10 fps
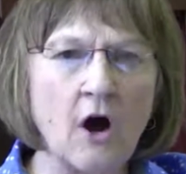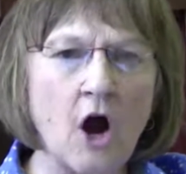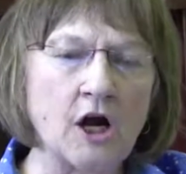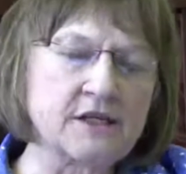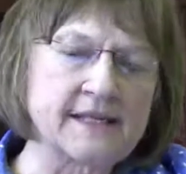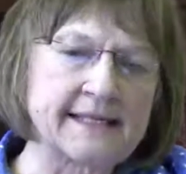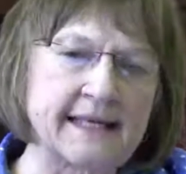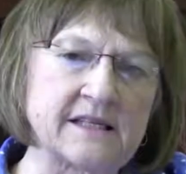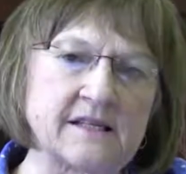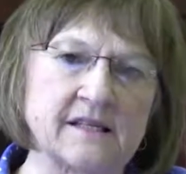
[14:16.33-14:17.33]
Heart
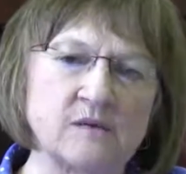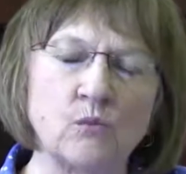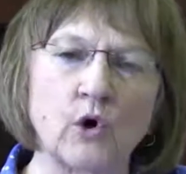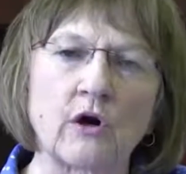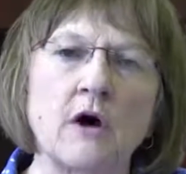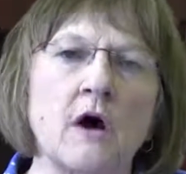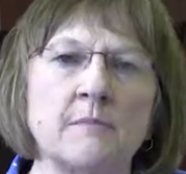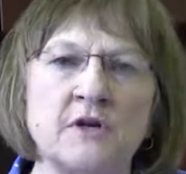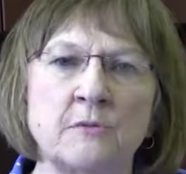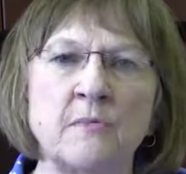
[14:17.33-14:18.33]
disease is more
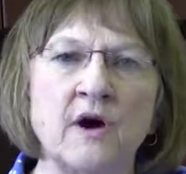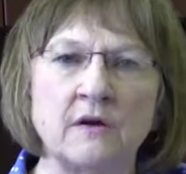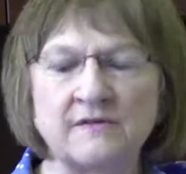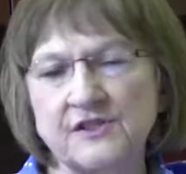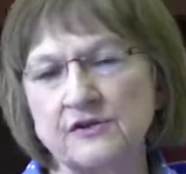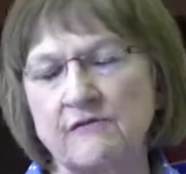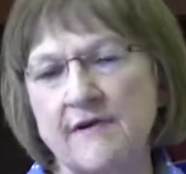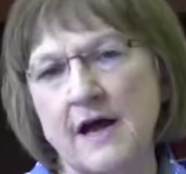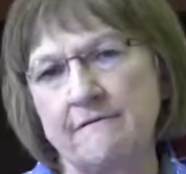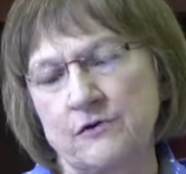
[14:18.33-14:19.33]
common among
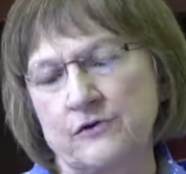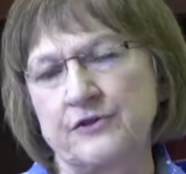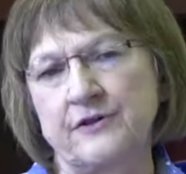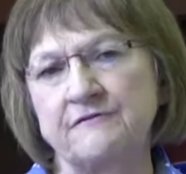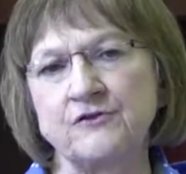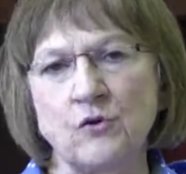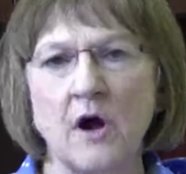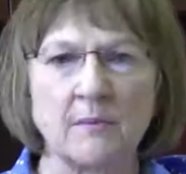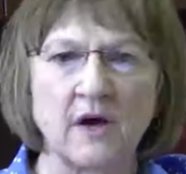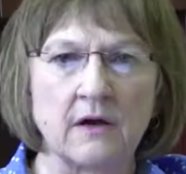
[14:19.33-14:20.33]
survivors of
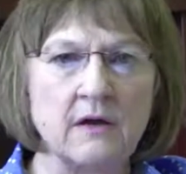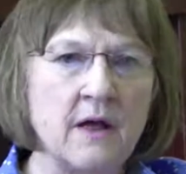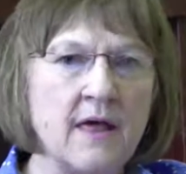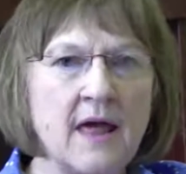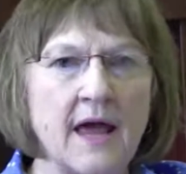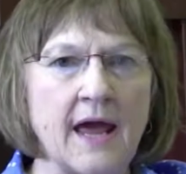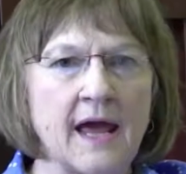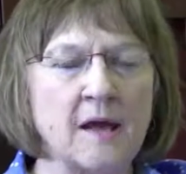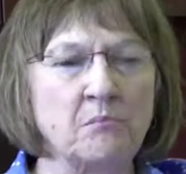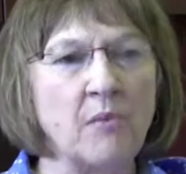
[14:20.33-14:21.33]
trauma,
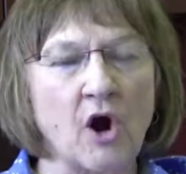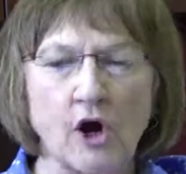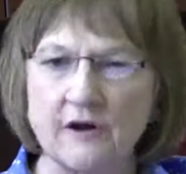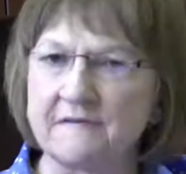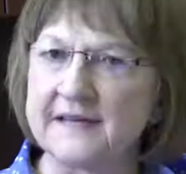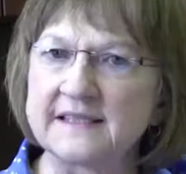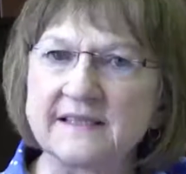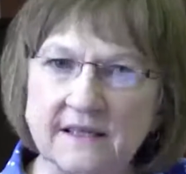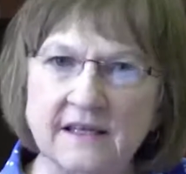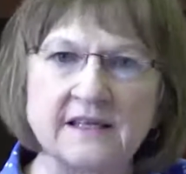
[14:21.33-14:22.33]
and part of
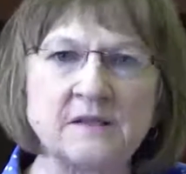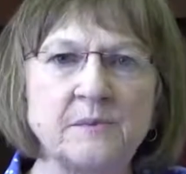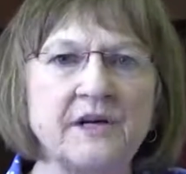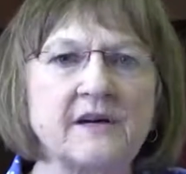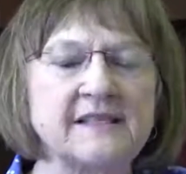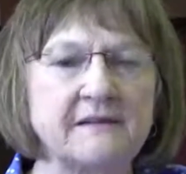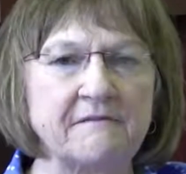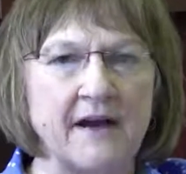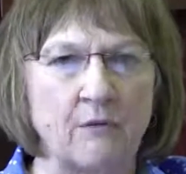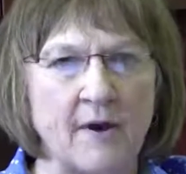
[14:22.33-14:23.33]
this is because of
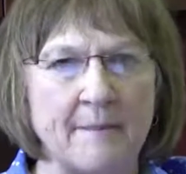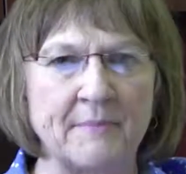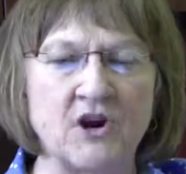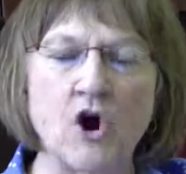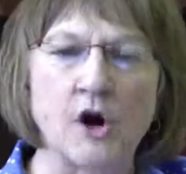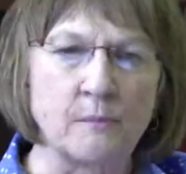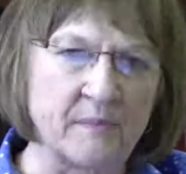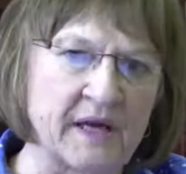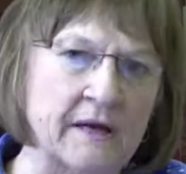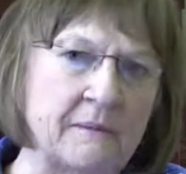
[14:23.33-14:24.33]
that rapid
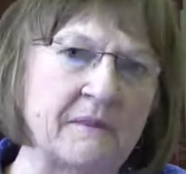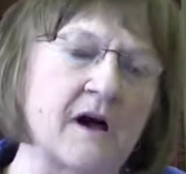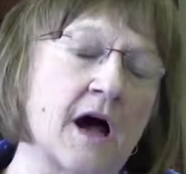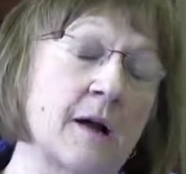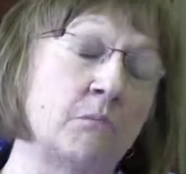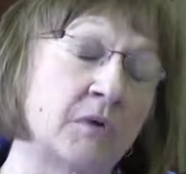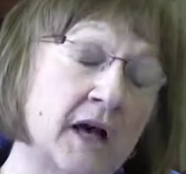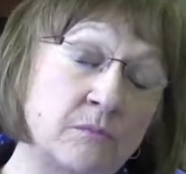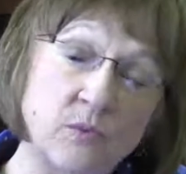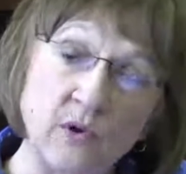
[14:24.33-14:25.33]
heartbeat, the high
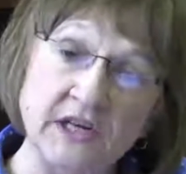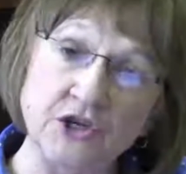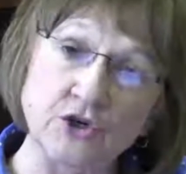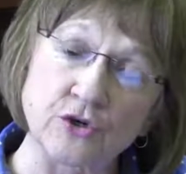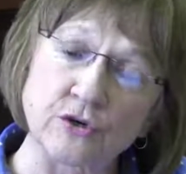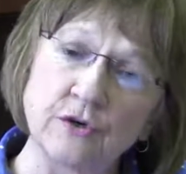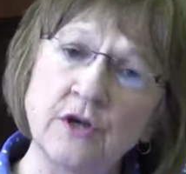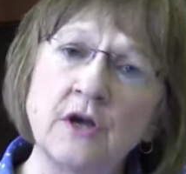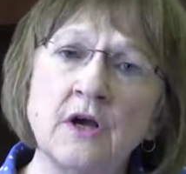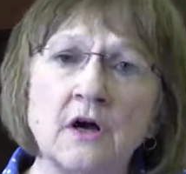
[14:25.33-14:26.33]
blood pressure,
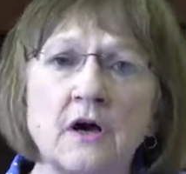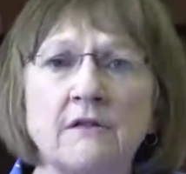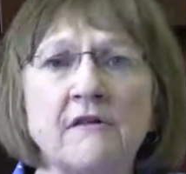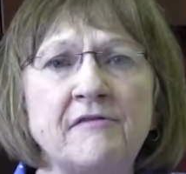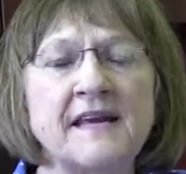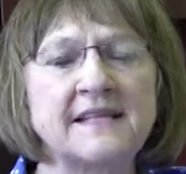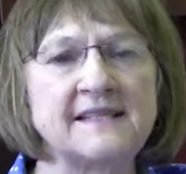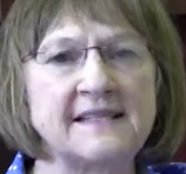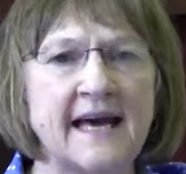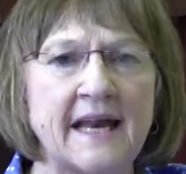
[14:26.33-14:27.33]
the
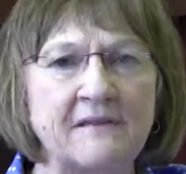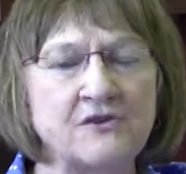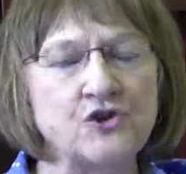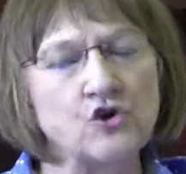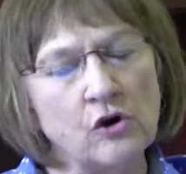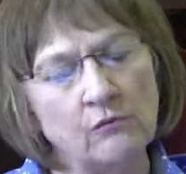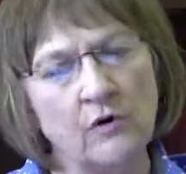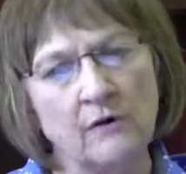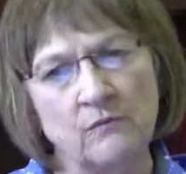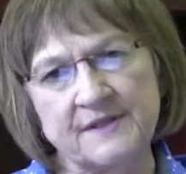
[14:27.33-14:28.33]
things that in the short
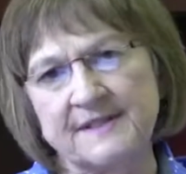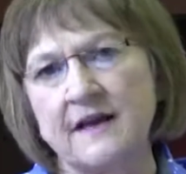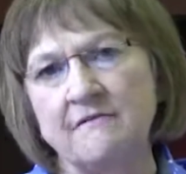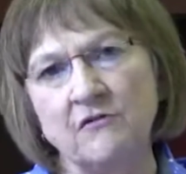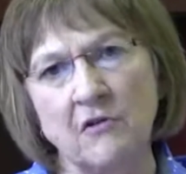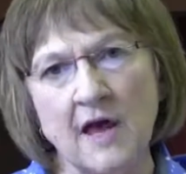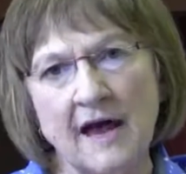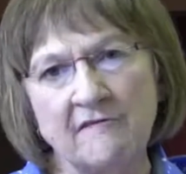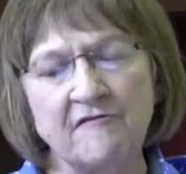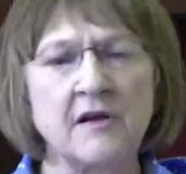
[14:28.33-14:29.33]
run will save your
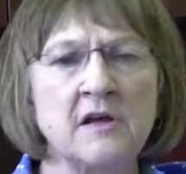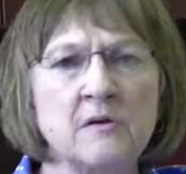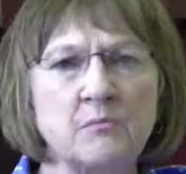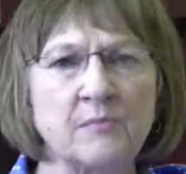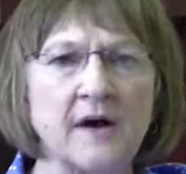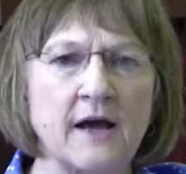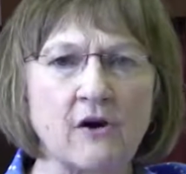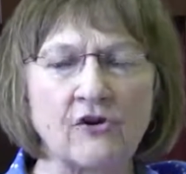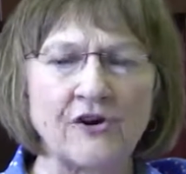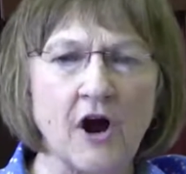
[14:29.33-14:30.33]
life but
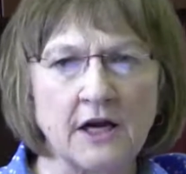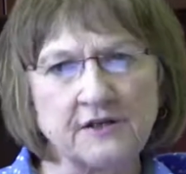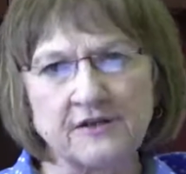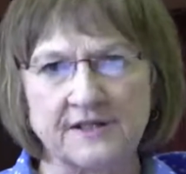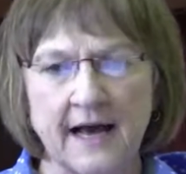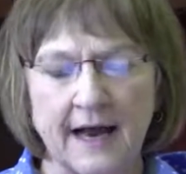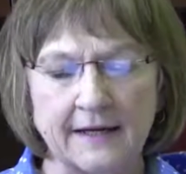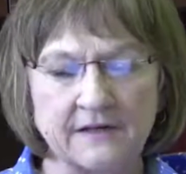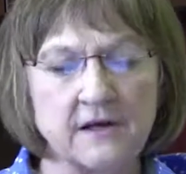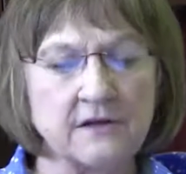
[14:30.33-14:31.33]
are not
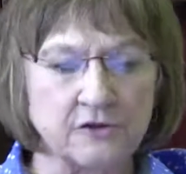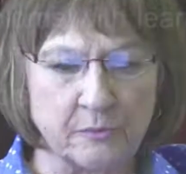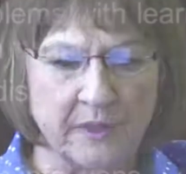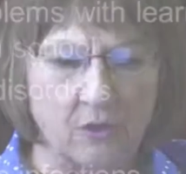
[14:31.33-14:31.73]
designed to be